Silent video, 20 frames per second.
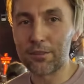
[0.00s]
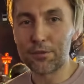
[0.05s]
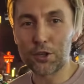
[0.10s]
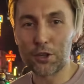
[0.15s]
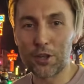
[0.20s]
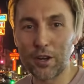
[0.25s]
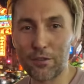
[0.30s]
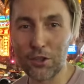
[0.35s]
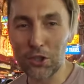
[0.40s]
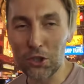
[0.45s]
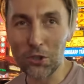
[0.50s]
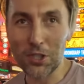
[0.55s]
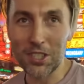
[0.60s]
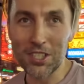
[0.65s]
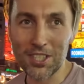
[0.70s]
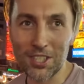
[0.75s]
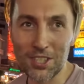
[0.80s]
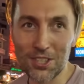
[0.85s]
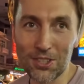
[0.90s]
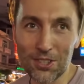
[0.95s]
if you're ever going
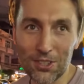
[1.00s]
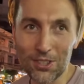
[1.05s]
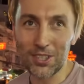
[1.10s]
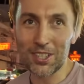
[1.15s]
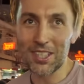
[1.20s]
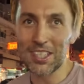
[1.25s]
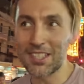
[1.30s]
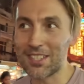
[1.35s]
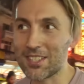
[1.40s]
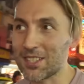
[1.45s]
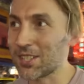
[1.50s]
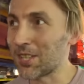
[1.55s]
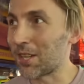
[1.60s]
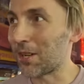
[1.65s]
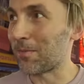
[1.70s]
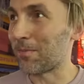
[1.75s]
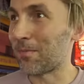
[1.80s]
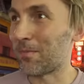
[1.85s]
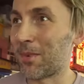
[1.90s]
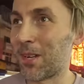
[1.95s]
to eat
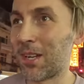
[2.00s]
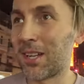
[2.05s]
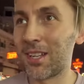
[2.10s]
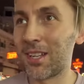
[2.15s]
some